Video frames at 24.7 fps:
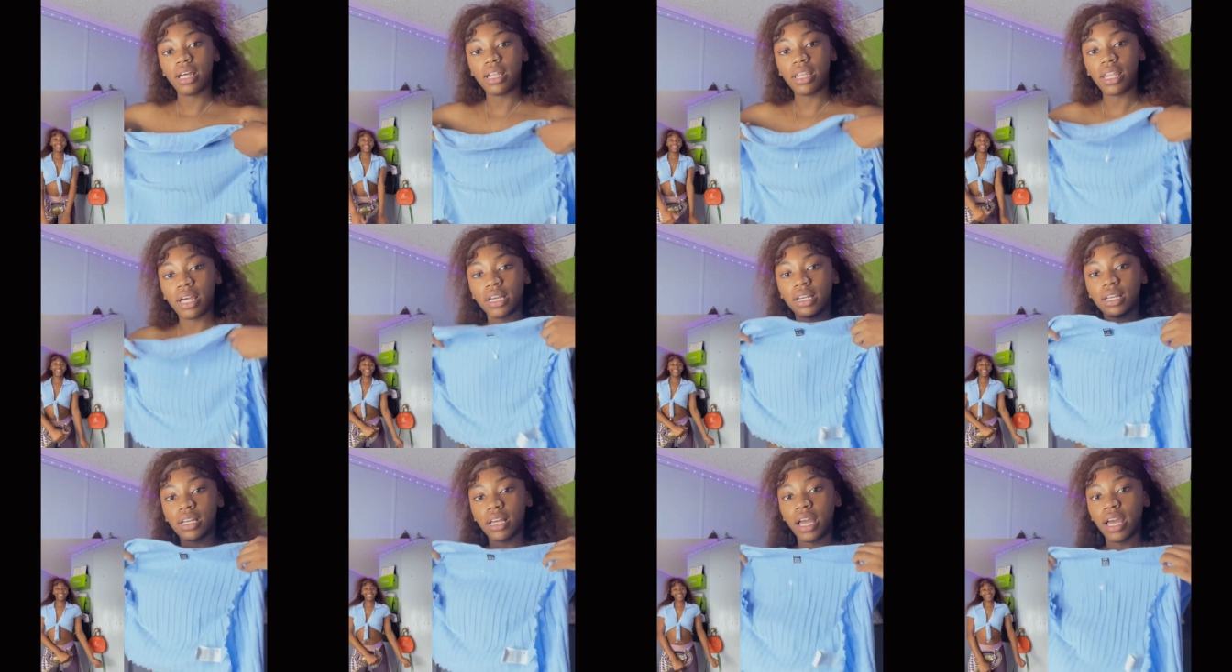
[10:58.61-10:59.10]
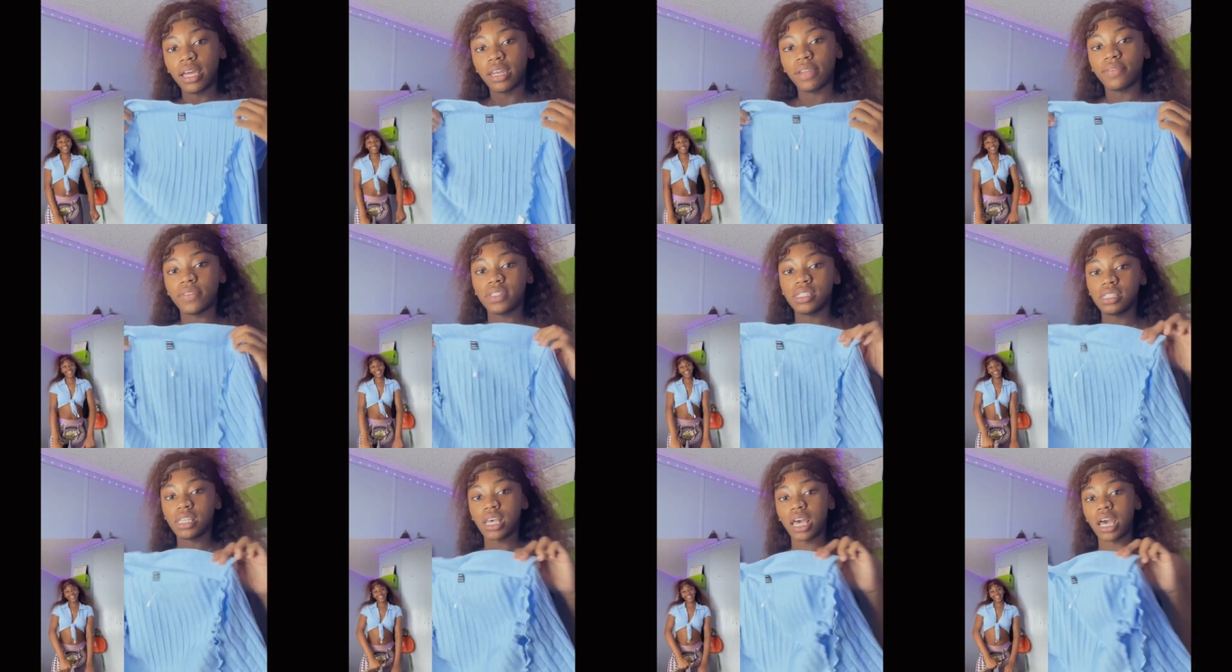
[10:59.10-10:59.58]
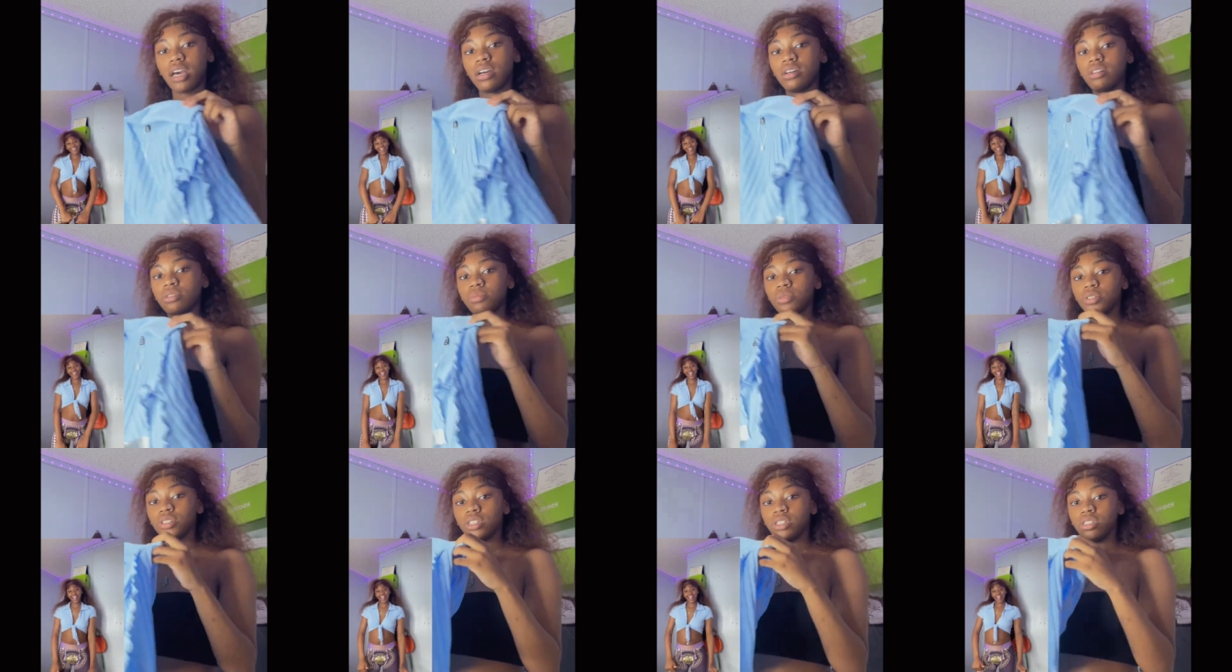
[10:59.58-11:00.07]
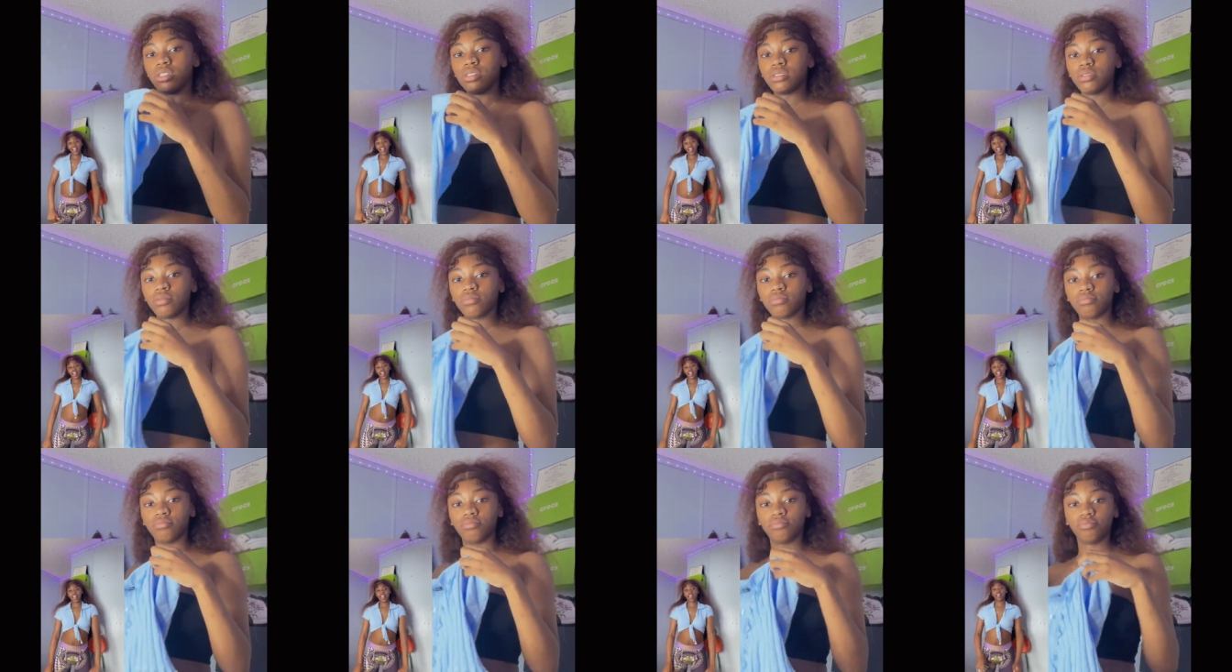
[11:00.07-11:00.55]
like kind of a tie-up shirt
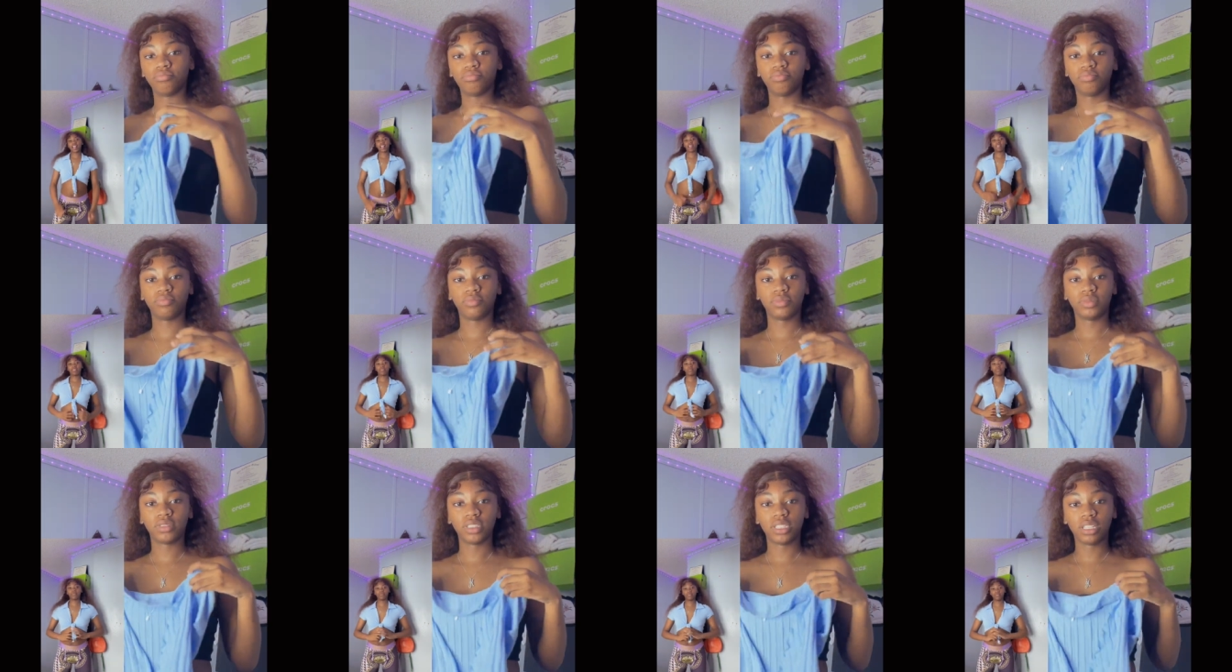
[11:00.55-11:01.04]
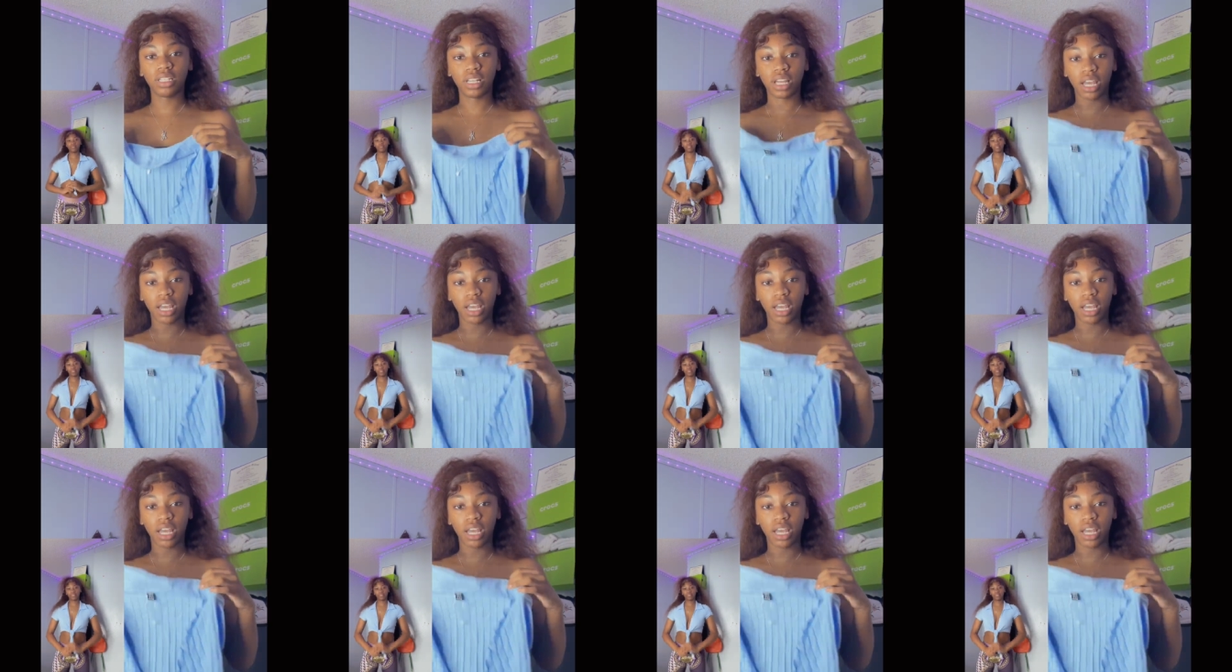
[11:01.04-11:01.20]
we